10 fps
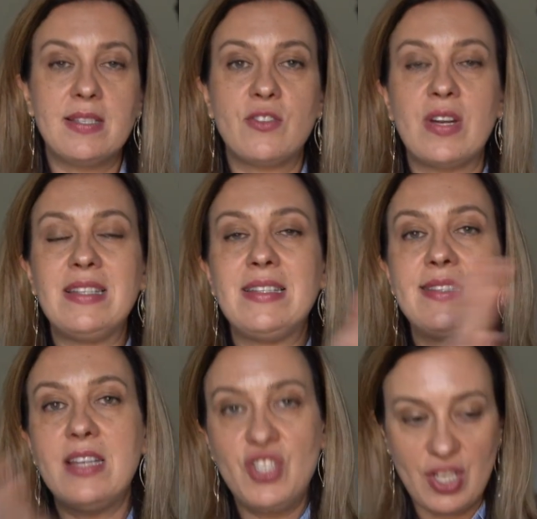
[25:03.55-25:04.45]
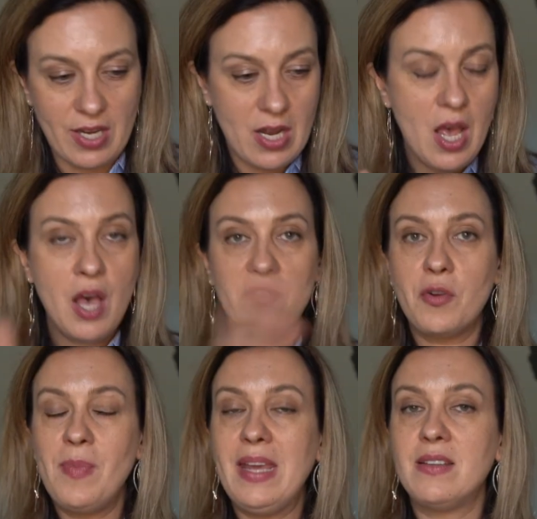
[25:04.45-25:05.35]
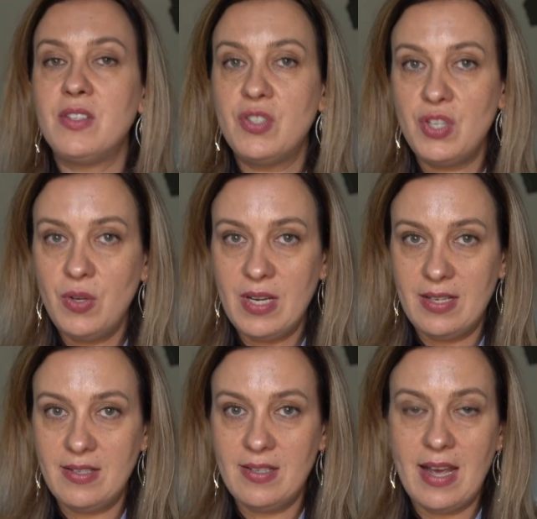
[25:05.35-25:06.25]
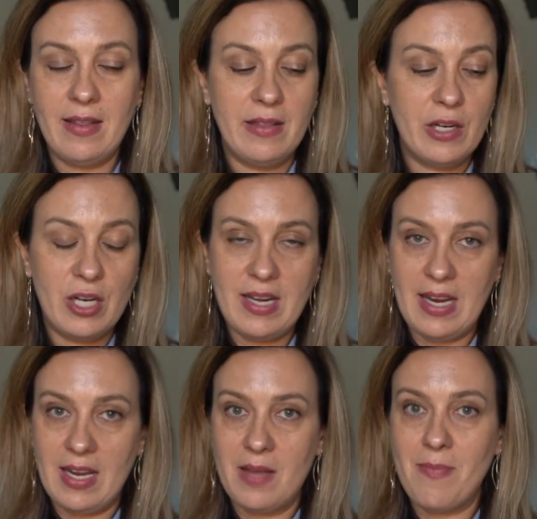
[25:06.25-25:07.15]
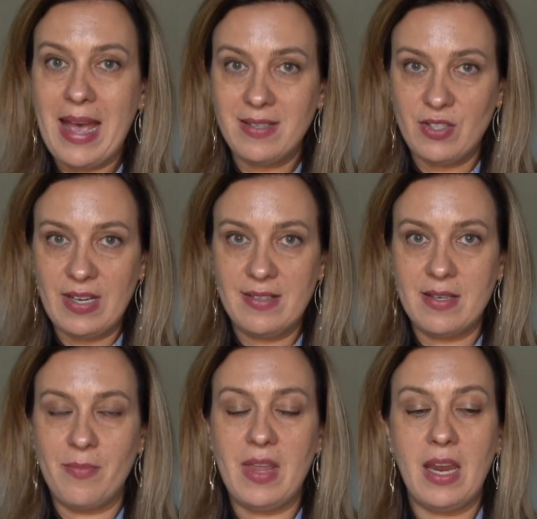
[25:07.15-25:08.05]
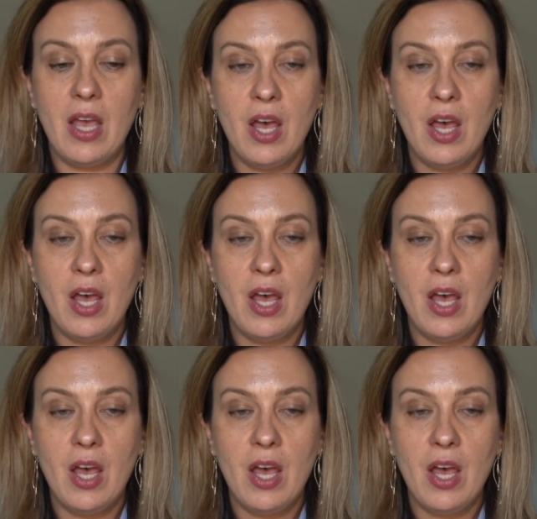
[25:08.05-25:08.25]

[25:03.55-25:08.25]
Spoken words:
transition from being a student and learning and mastering something